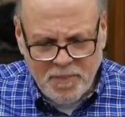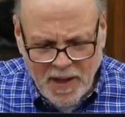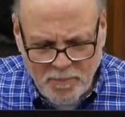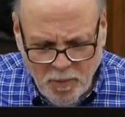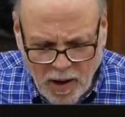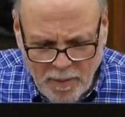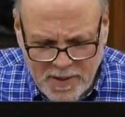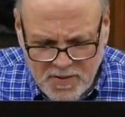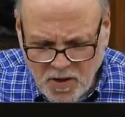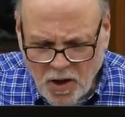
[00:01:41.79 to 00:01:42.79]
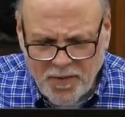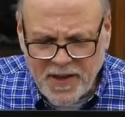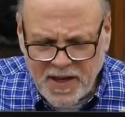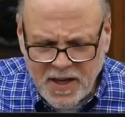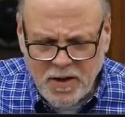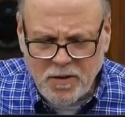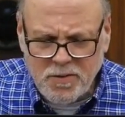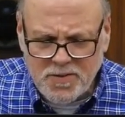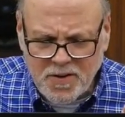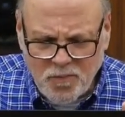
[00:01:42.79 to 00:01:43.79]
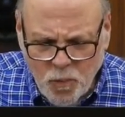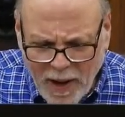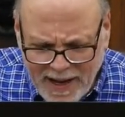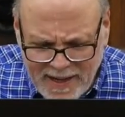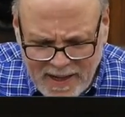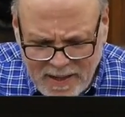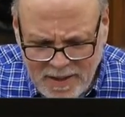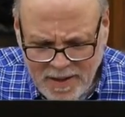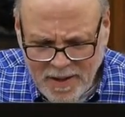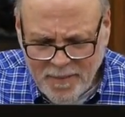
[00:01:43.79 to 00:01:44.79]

and promised, all the years of waiting,